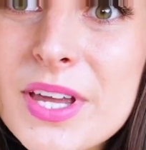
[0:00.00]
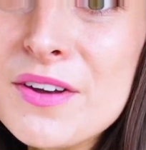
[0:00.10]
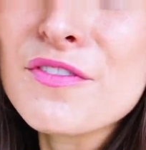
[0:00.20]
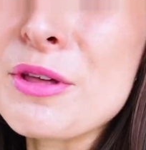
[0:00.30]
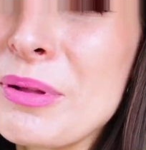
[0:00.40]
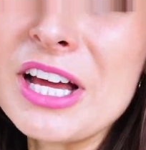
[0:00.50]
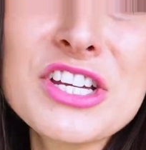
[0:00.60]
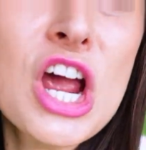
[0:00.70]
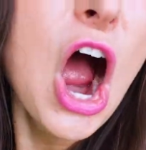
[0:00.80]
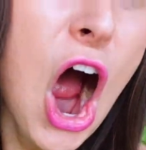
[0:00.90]
In for the
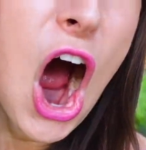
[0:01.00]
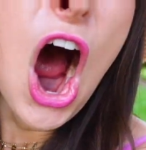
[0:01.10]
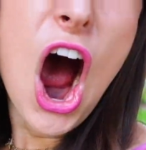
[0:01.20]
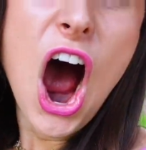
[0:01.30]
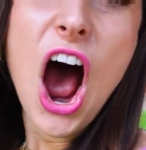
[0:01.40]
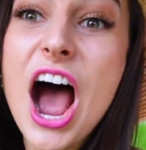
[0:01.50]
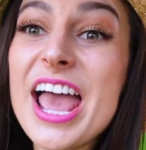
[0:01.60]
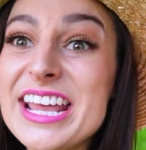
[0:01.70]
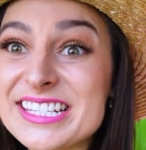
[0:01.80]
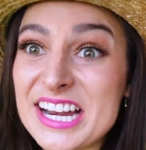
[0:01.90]
plunge.
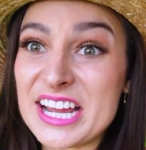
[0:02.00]
It's an